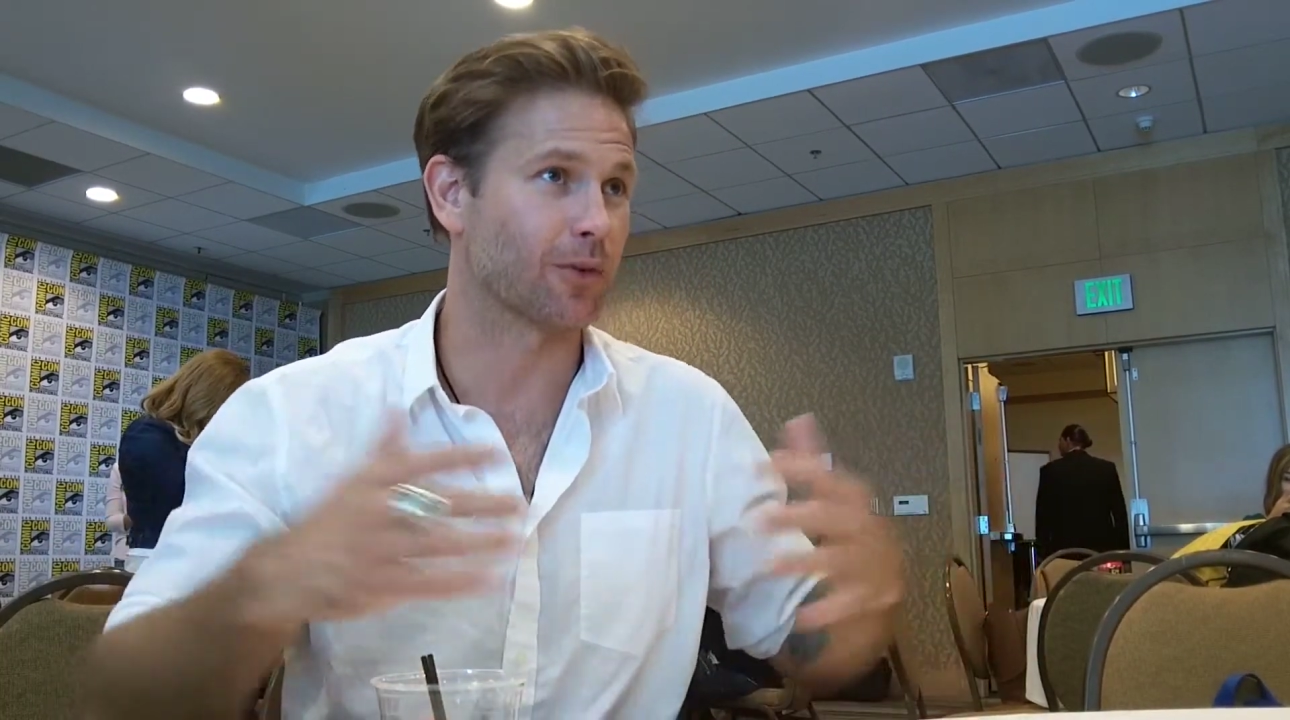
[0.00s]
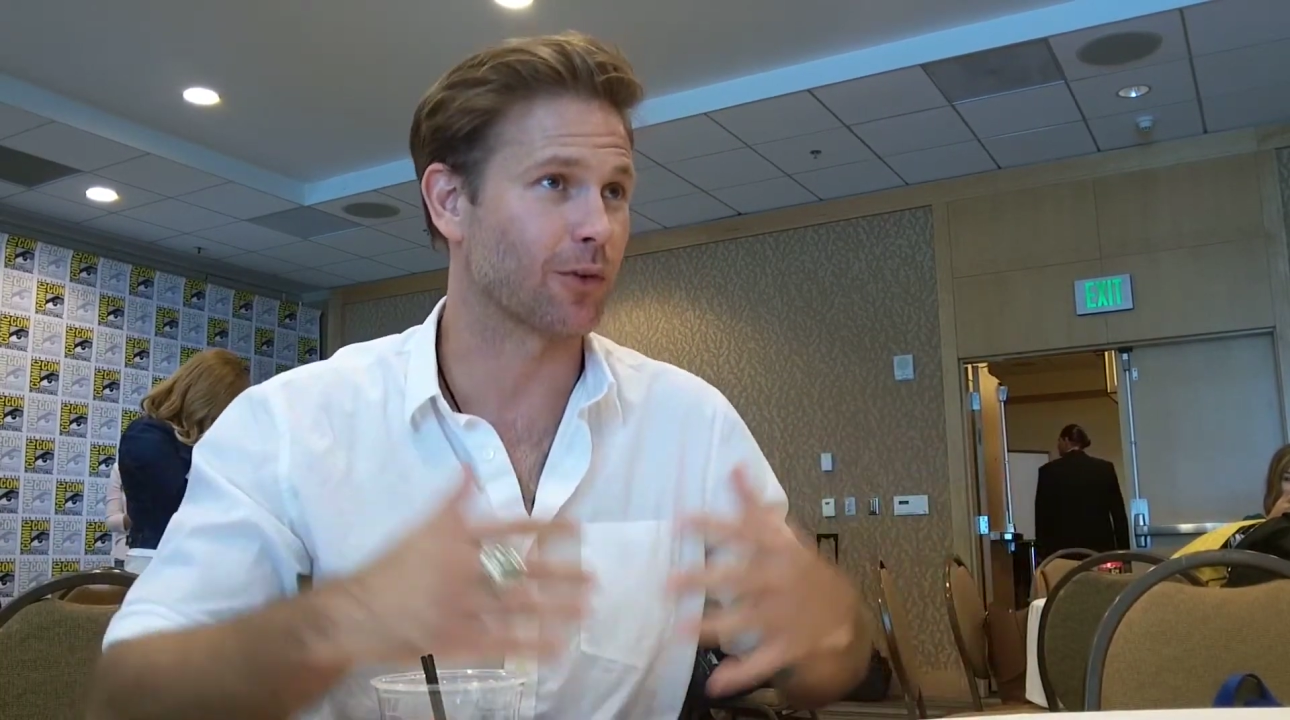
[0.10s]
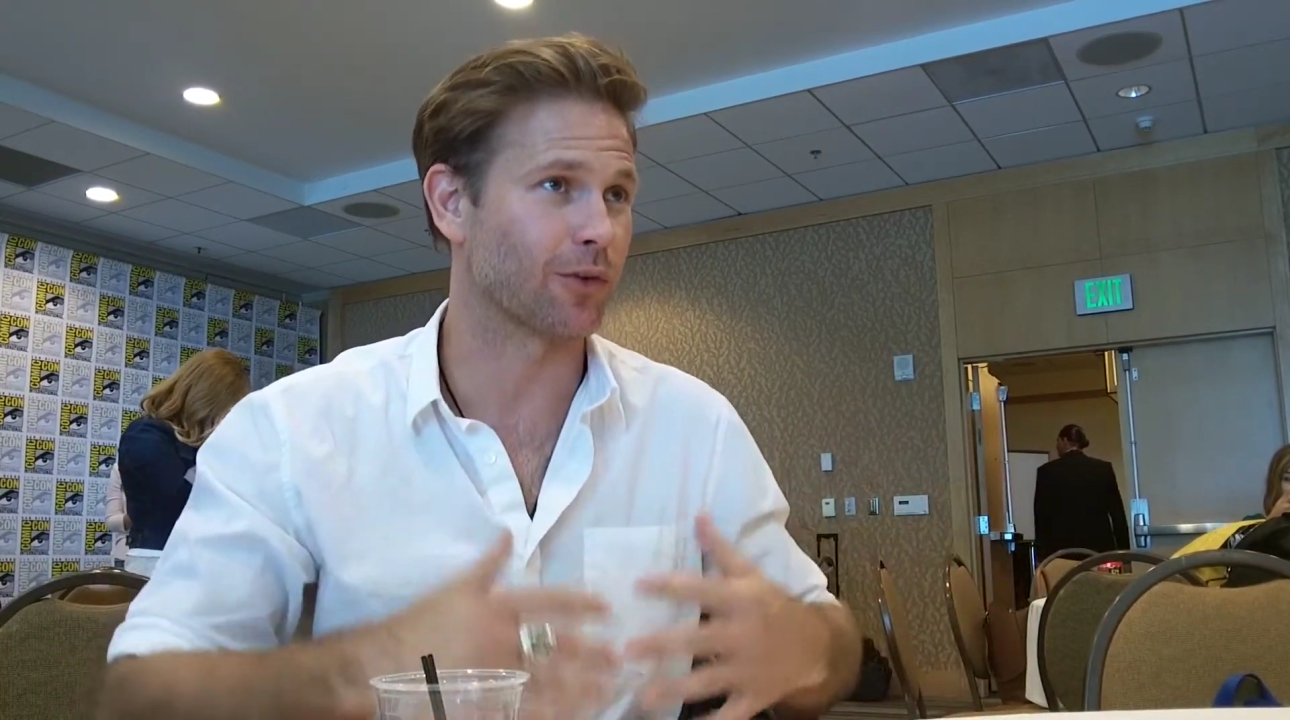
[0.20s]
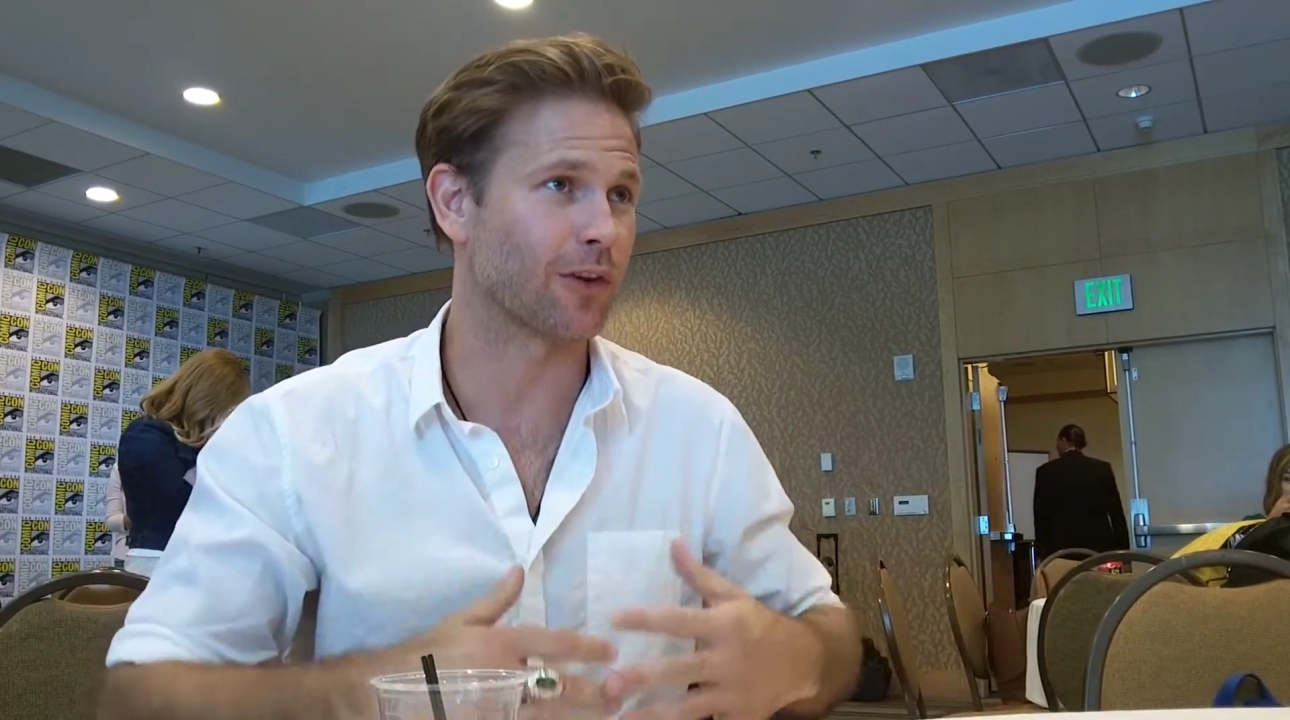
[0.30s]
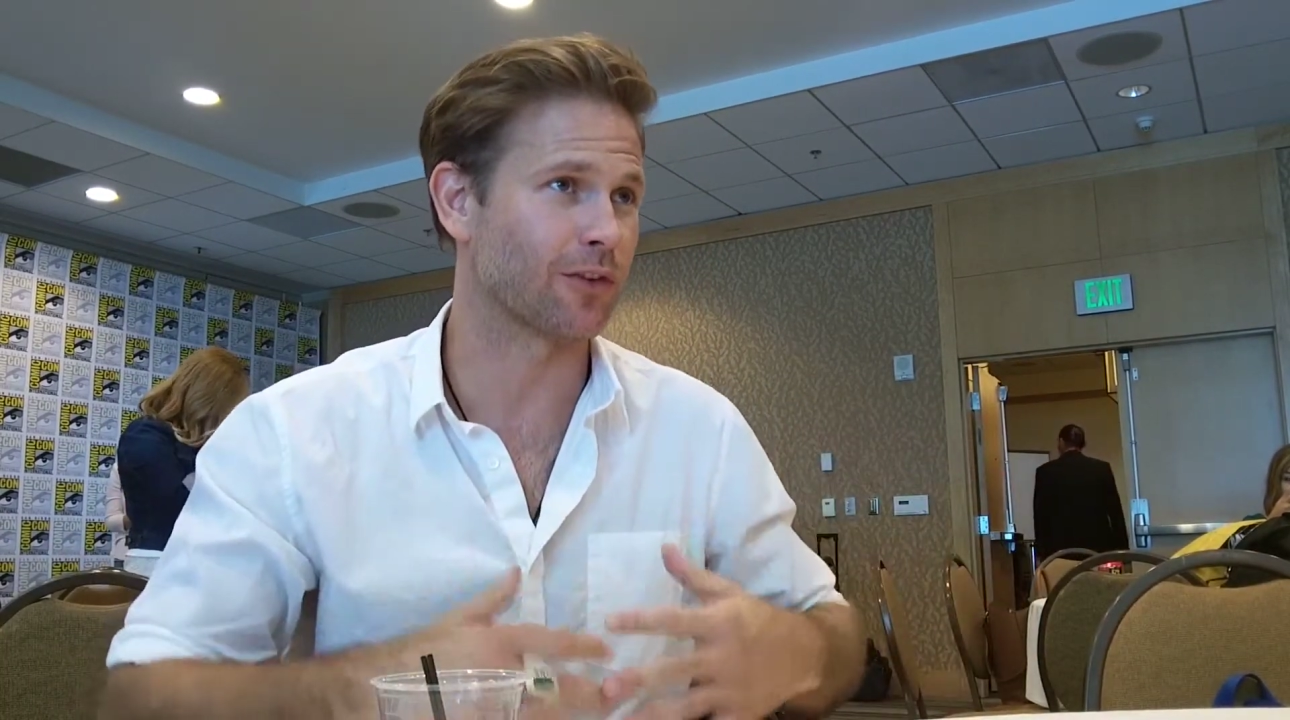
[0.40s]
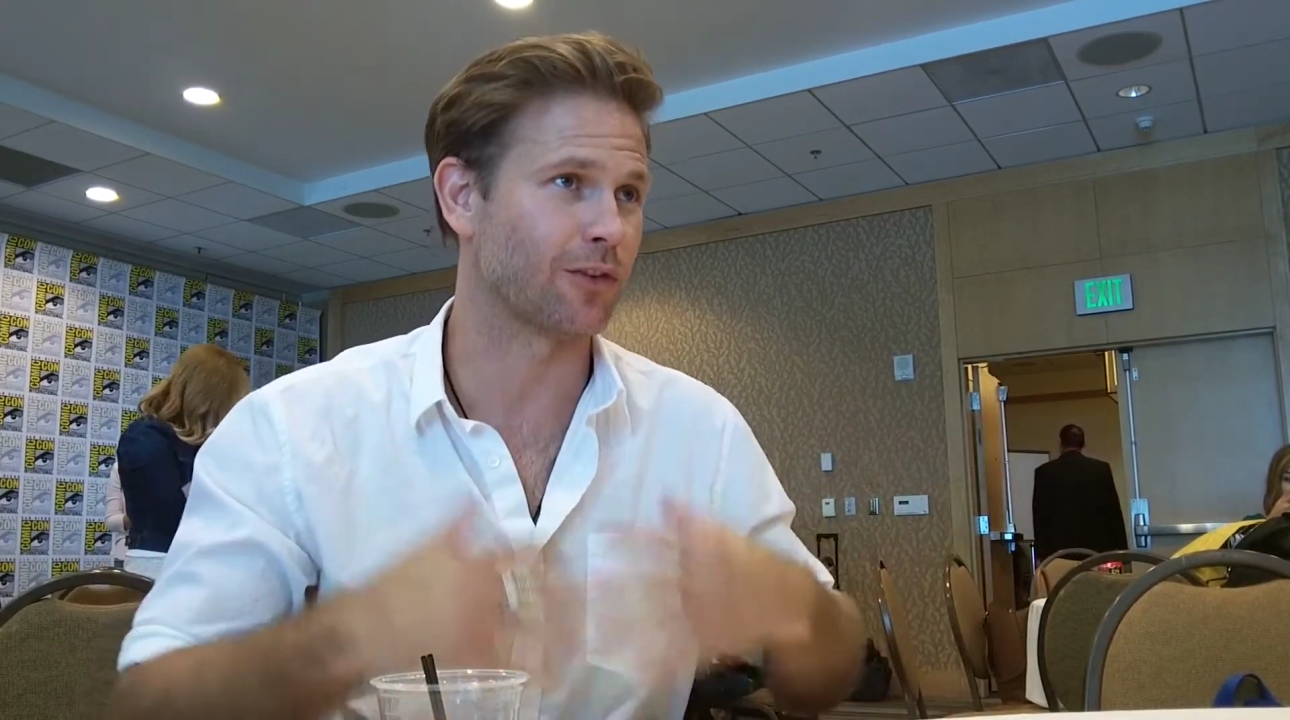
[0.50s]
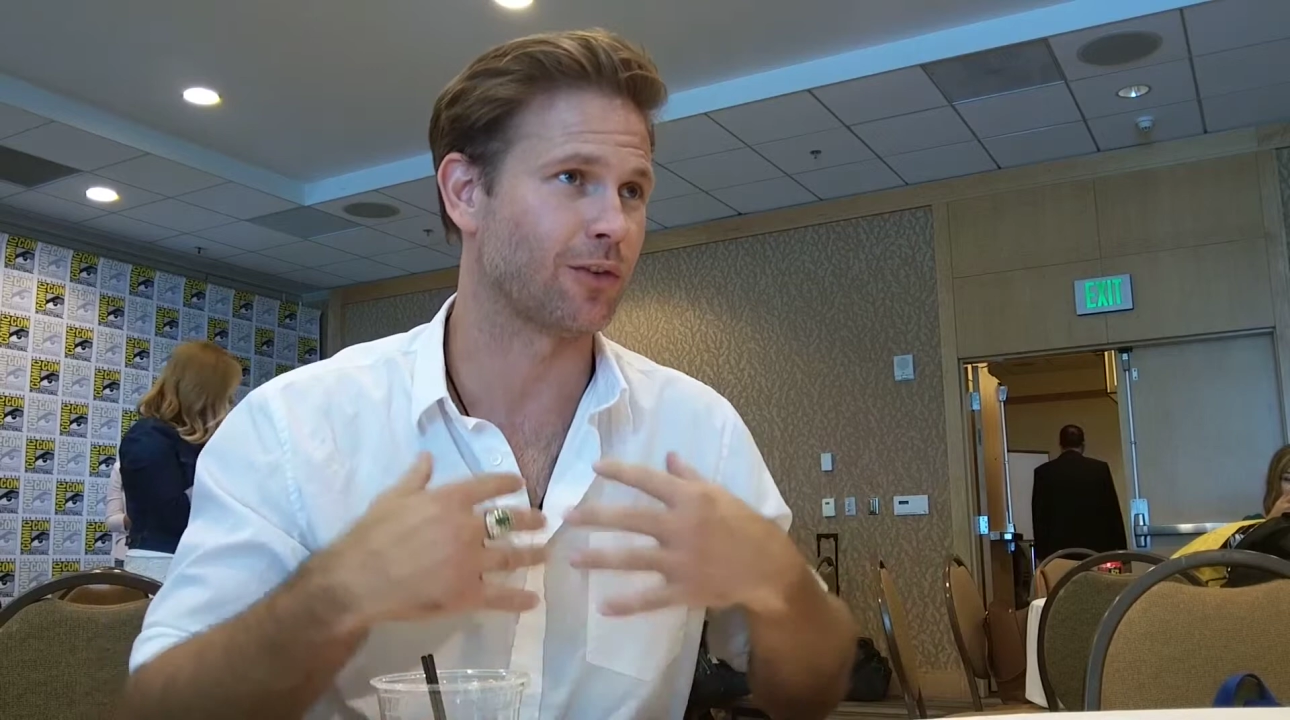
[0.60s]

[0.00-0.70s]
association